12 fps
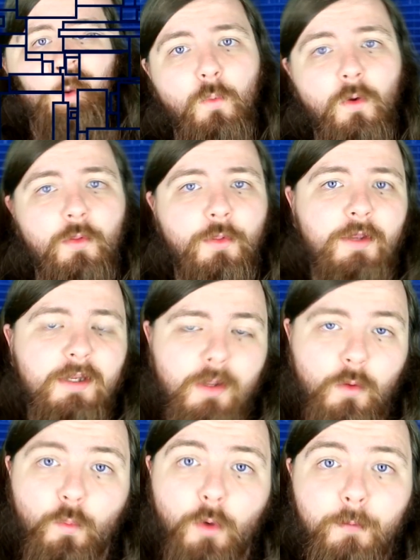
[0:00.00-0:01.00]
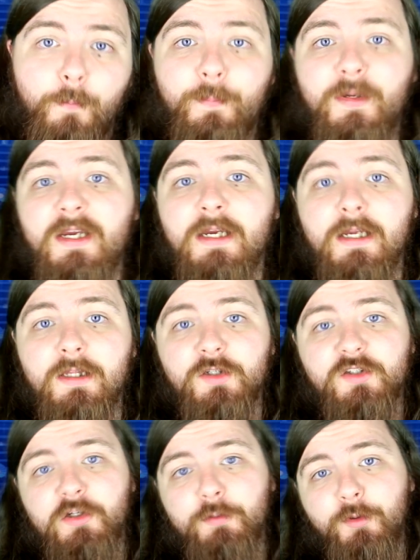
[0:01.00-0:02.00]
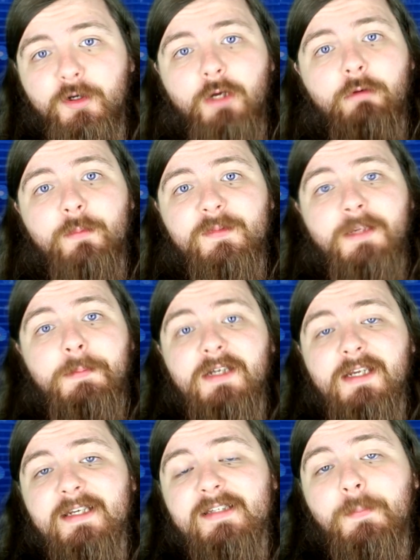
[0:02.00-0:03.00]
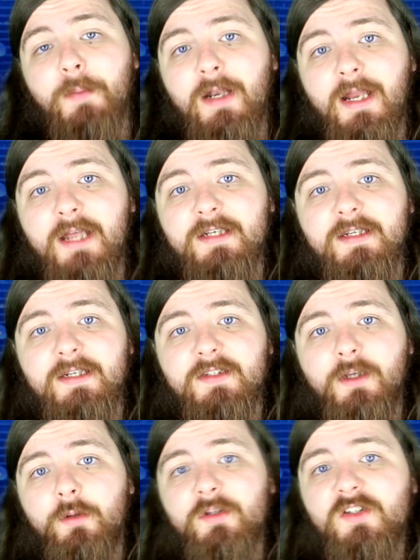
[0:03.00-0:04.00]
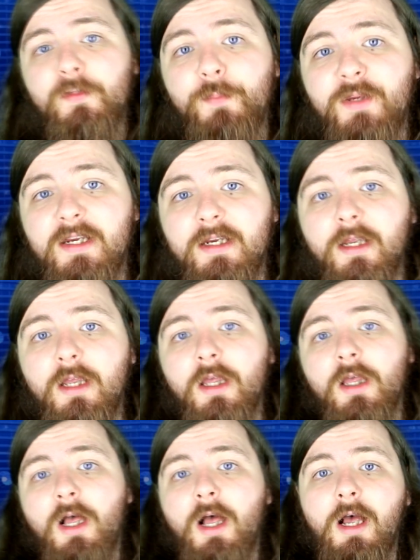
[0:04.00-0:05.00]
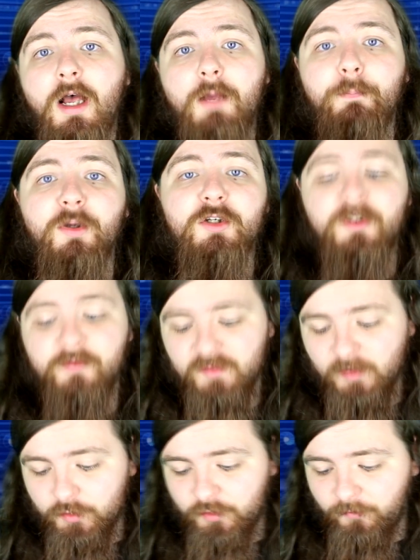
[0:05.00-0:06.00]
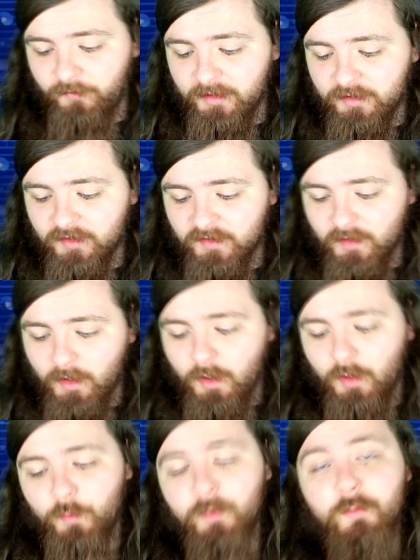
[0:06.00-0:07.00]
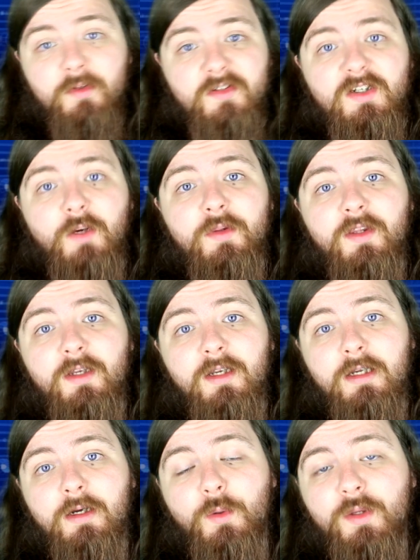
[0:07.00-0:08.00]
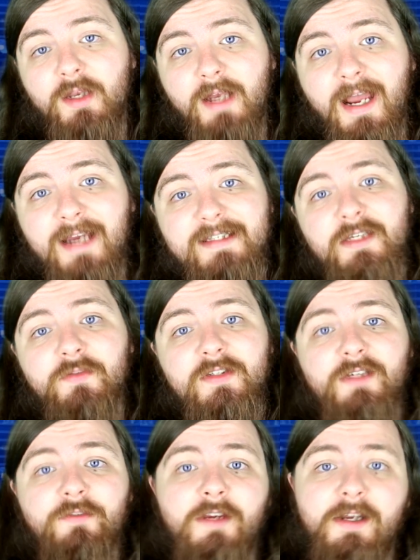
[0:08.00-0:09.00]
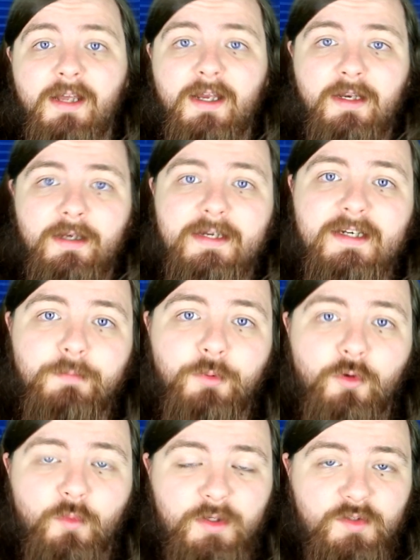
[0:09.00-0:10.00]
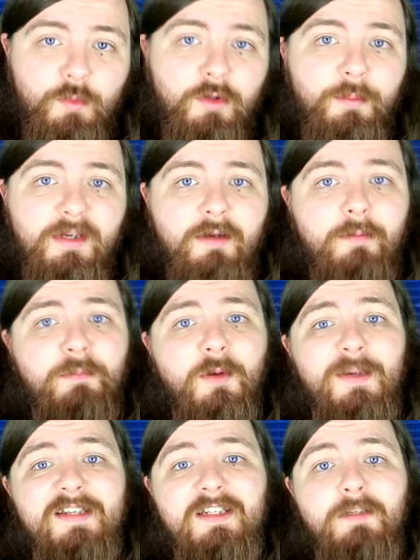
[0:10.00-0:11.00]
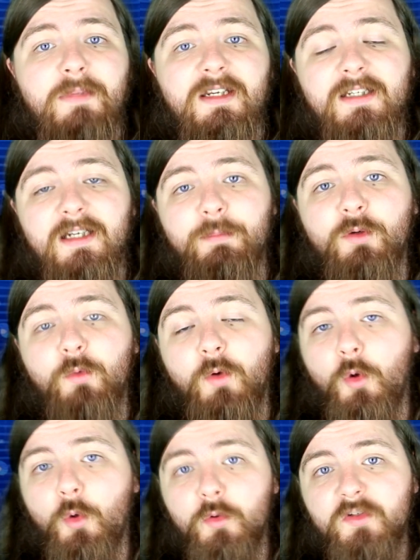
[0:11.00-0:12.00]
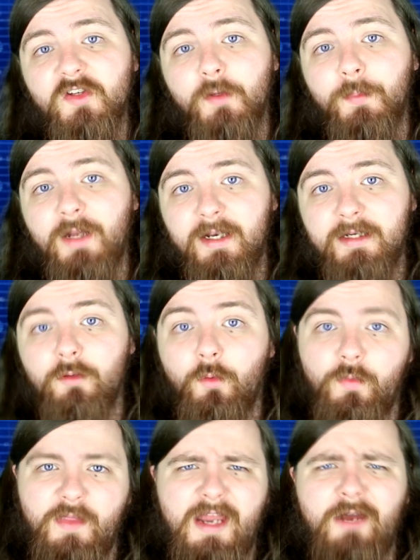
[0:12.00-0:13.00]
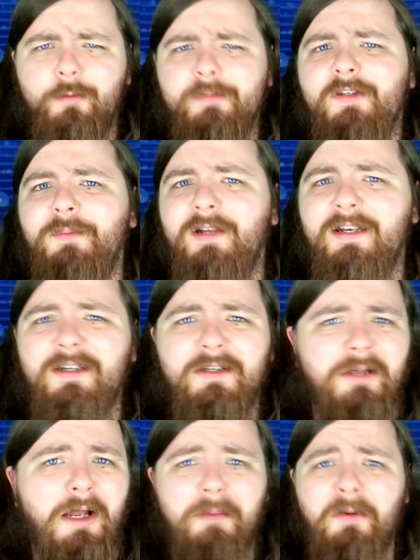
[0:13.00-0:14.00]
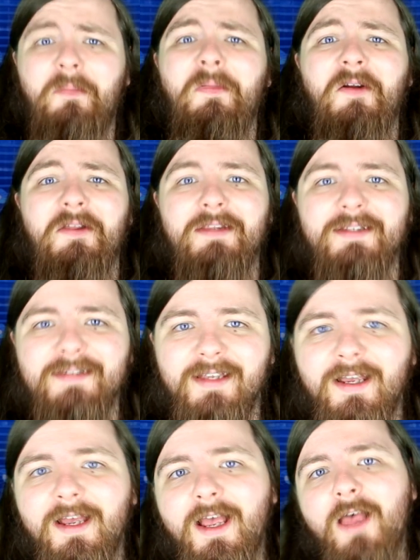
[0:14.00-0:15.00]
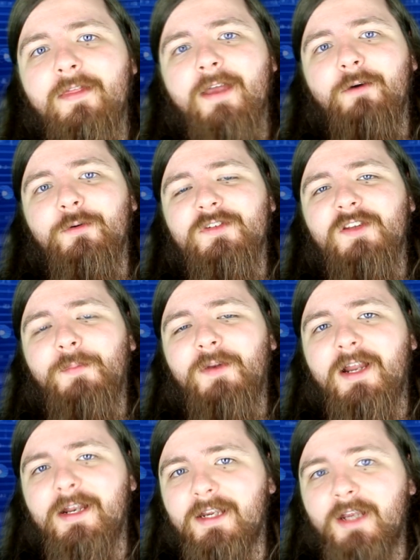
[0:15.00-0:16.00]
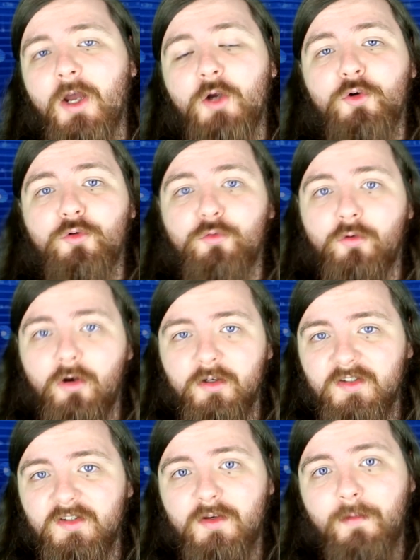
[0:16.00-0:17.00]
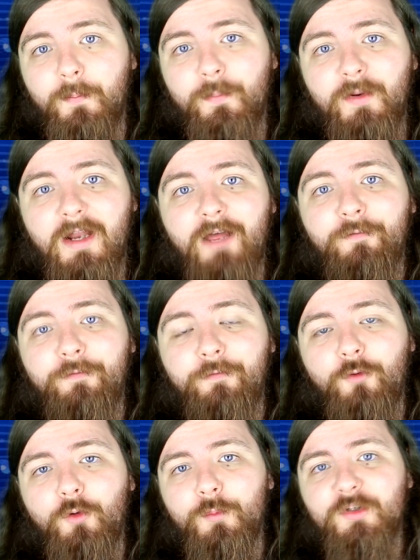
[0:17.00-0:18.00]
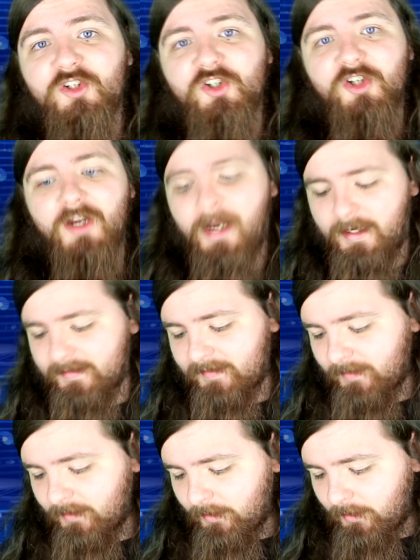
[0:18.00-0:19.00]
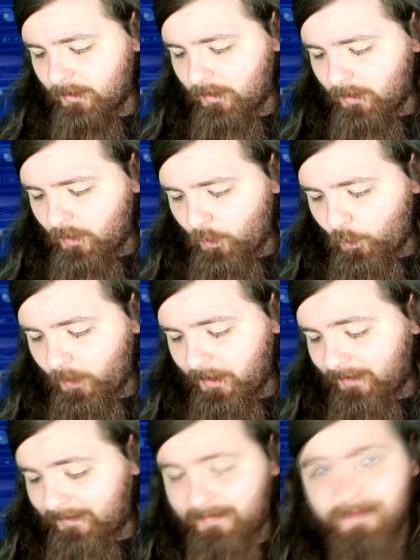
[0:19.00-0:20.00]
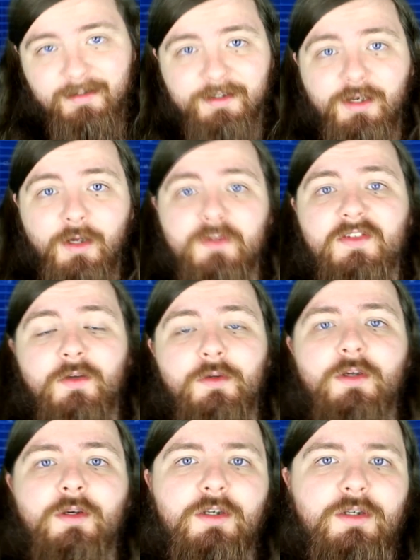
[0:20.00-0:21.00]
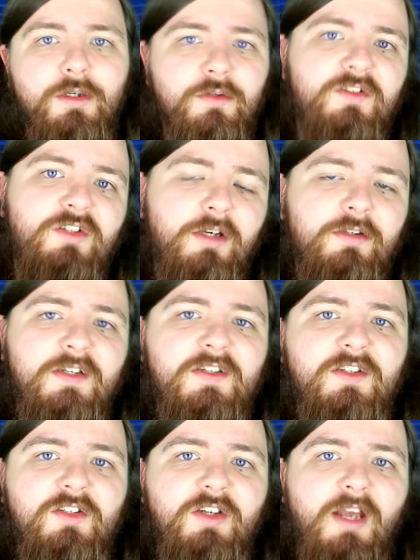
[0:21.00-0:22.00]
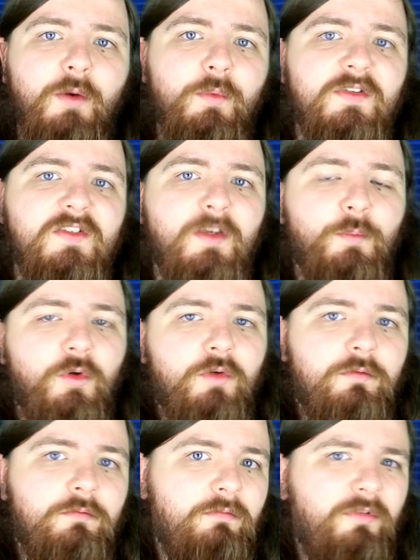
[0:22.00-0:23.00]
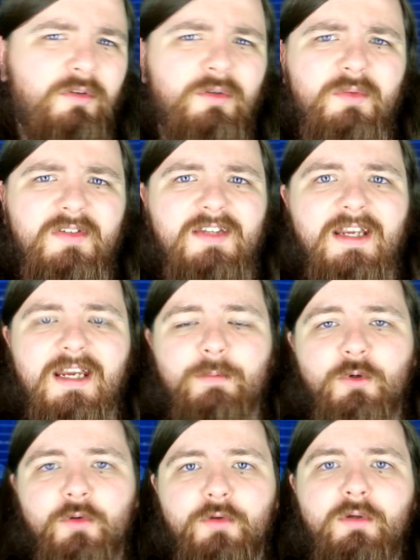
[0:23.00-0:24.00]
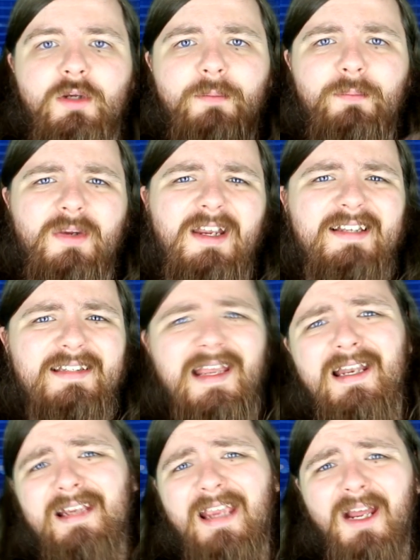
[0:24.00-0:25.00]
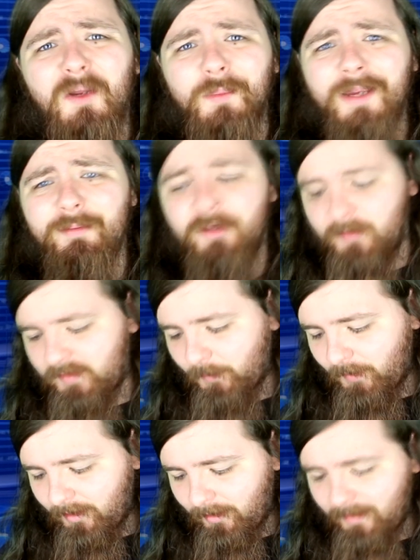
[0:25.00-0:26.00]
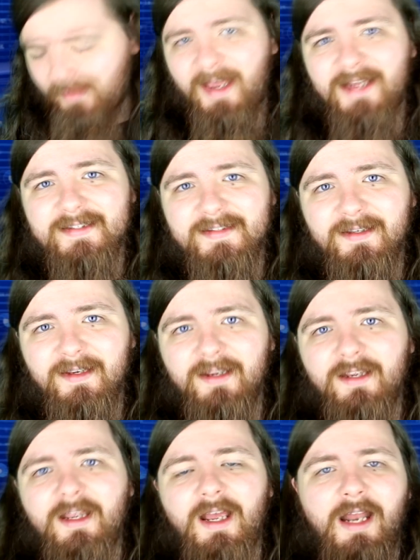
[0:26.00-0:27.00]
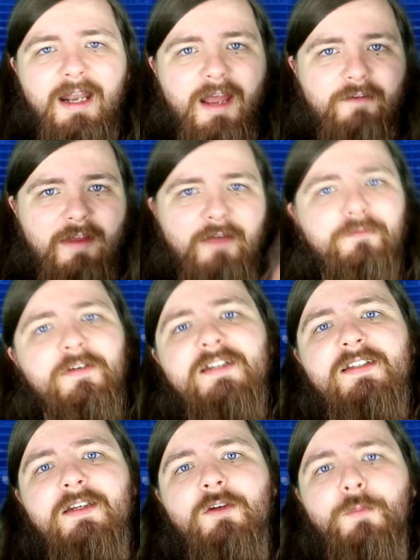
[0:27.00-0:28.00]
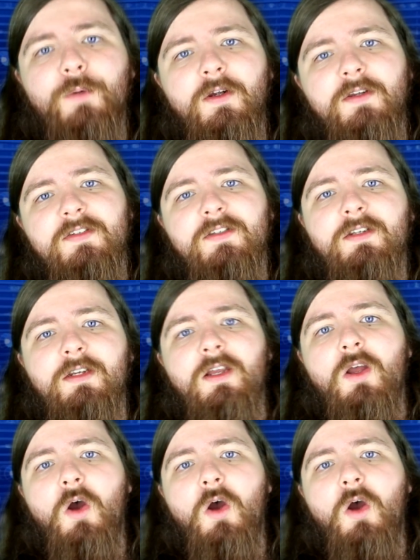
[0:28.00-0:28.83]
One thing that won't be in the 2.0 update but is planned is going to be a bunch of social features. We will start with an activity feed and a leaderboard, which will be implemented immediately, but they're also planning, I'm not part of this, they're also planning cross-platform chat with, so you can use GOGs to chat with someone through Steam or through your PSN account maybe, or something like that, and have every single person